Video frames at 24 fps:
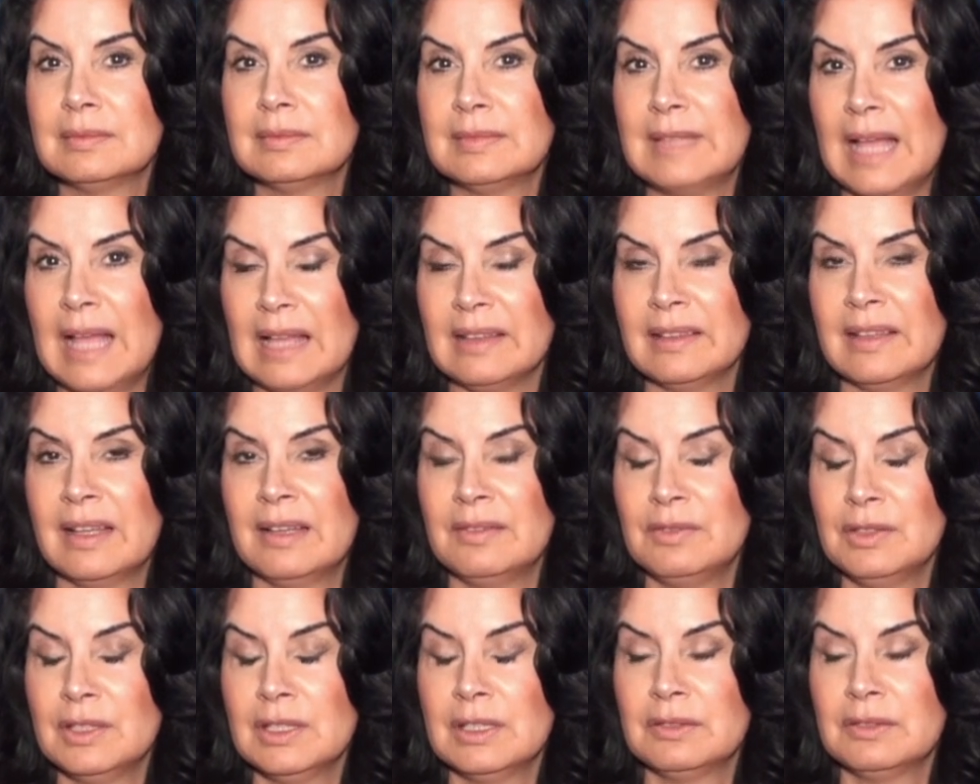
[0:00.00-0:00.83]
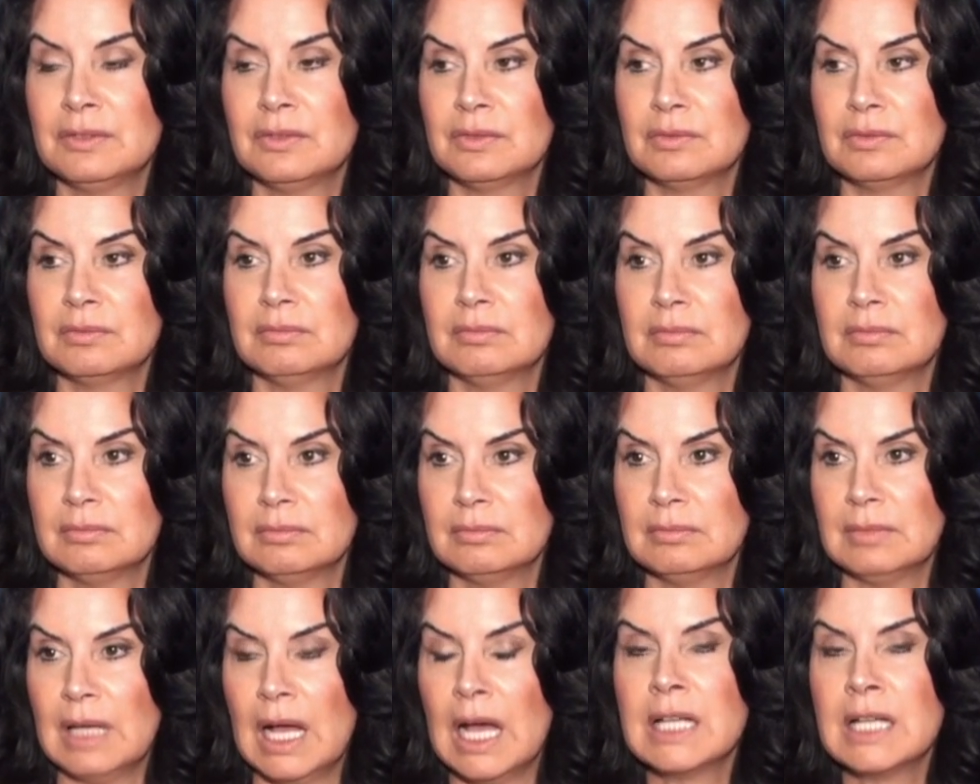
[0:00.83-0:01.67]
That level of
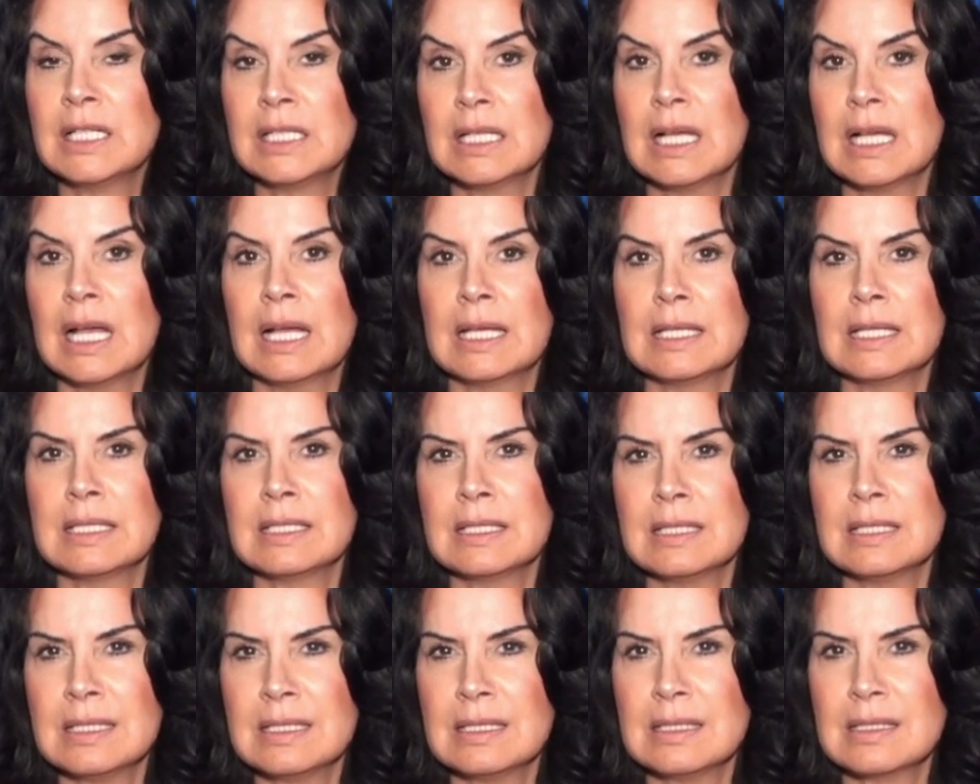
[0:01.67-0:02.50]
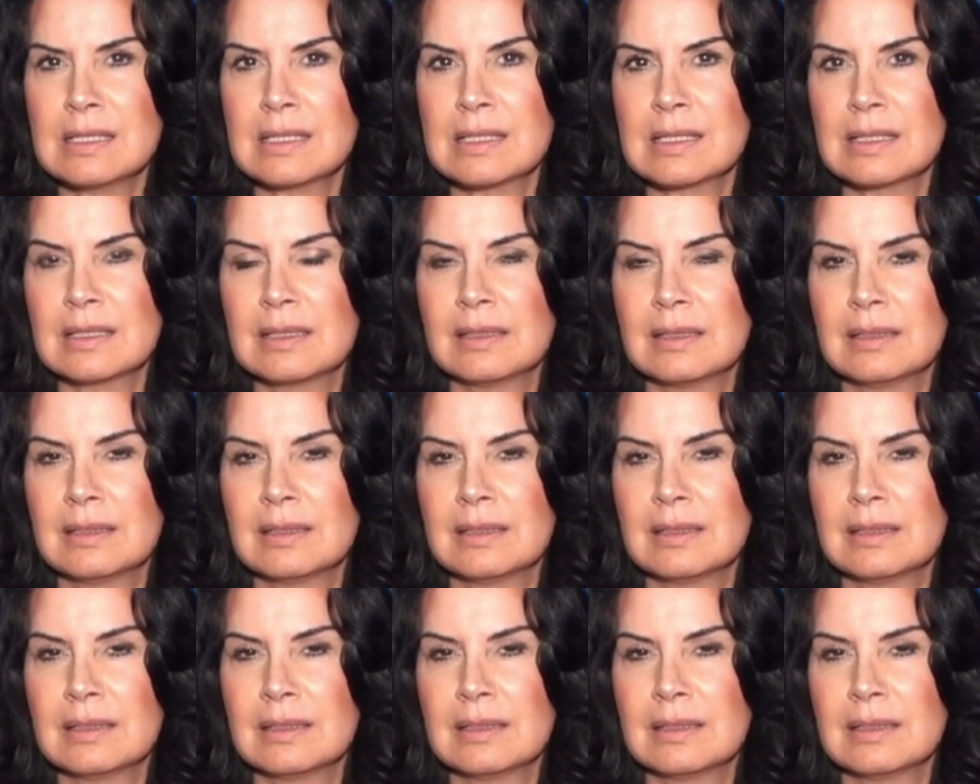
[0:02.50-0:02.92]
unkindness.